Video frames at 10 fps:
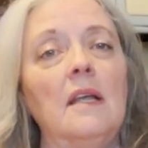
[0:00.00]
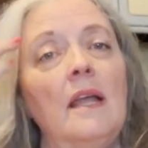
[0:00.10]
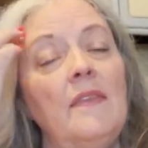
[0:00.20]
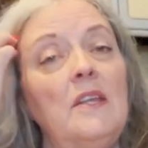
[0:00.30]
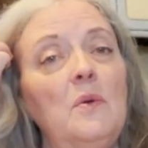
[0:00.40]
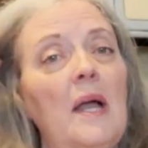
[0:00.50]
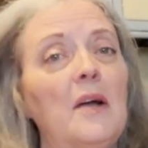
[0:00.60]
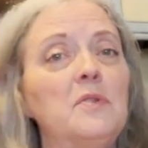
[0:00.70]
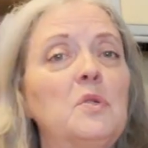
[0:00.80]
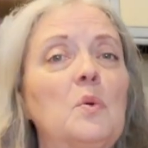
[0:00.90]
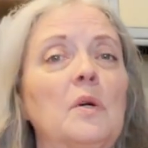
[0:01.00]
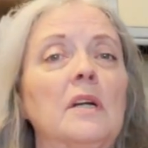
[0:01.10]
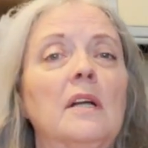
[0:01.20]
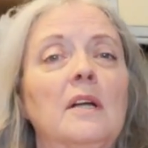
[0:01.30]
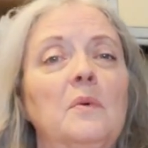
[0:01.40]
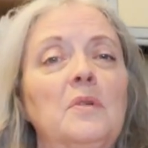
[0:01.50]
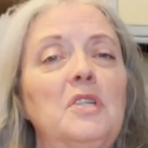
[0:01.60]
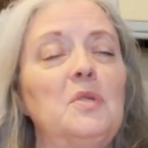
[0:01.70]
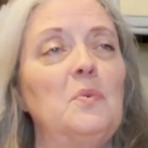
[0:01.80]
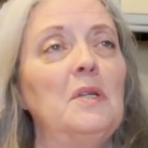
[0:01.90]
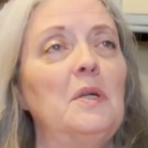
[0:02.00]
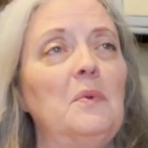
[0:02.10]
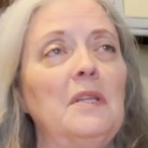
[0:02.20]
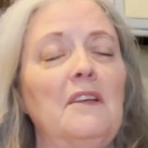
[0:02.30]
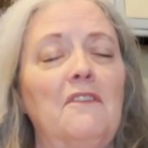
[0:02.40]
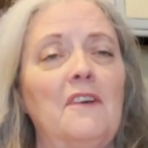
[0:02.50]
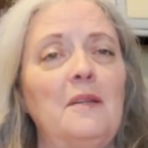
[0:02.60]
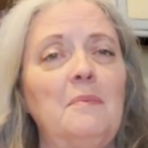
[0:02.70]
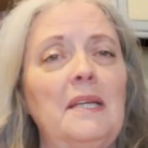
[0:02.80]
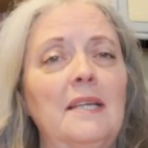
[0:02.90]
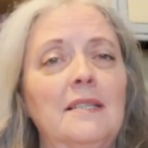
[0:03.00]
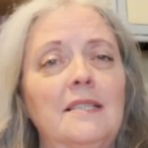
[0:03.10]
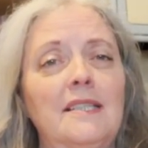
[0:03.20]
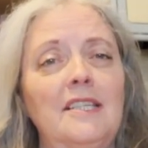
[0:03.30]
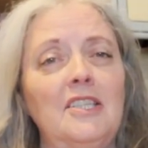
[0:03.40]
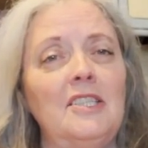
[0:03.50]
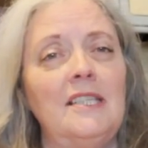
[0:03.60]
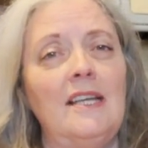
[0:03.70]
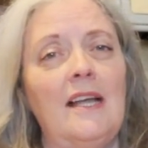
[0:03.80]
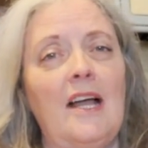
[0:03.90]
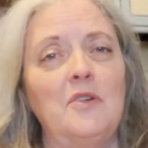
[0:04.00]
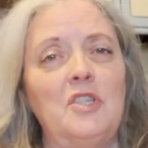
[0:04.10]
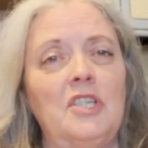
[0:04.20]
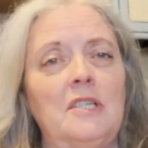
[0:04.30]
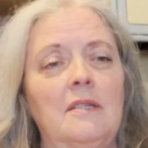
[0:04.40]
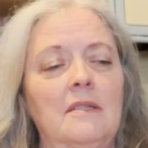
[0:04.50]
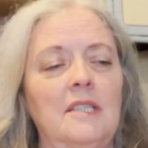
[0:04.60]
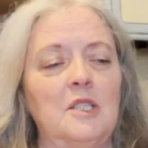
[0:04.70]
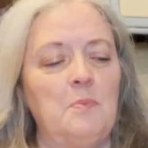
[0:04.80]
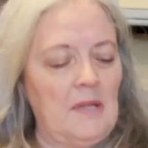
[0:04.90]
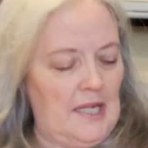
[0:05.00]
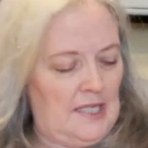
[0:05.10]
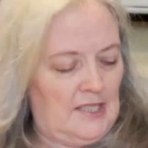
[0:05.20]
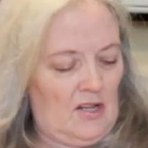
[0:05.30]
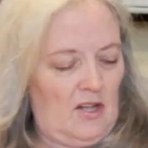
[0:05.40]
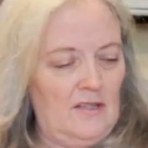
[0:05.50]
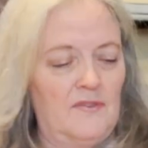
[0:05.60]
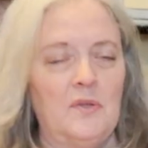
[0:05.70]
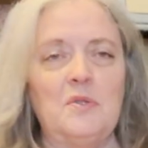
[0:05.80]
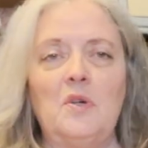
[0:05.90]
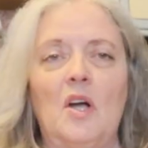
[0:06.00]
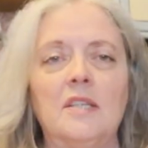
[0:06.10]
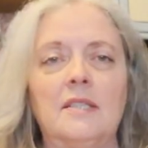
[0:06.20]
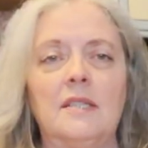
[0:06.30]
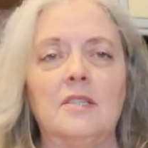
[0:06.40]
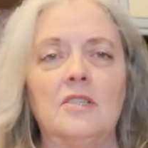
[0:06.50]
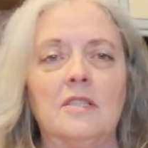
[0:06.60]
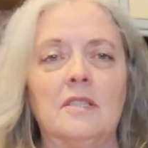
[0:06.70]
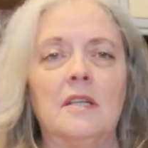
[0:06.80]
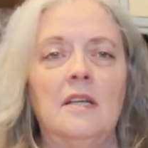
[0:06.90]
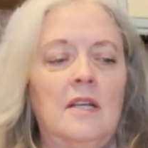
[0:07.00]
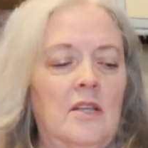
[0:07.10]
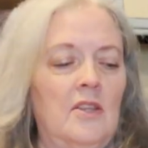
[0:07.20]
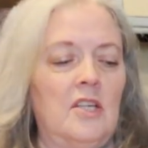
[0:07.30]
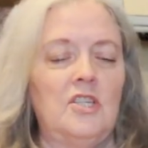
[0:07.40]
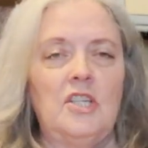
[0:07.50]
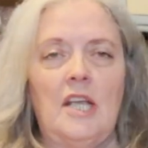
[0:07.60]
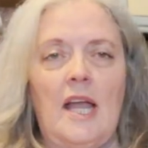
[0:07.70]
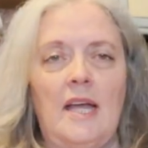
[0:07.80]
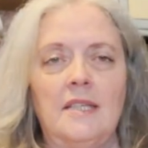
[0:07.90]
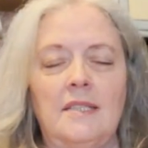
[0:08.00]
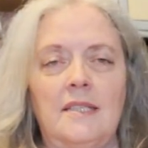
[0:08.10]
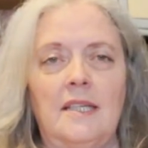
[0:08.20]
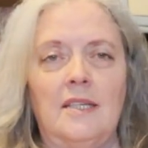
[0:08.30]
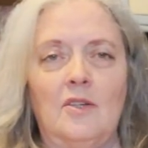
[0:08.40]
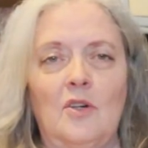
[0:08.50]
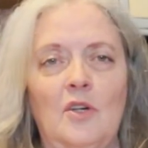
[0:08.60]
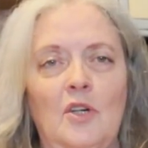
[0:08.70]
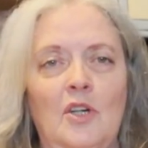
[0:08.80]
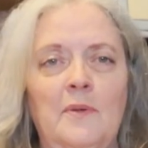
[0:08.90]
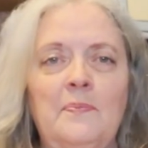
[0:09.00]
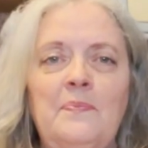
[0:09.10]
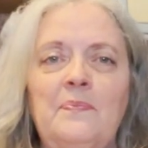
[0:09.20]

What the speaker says: they do a house tour, which is really, really fun, because then you see how she displays all of those cross stitches that she has in her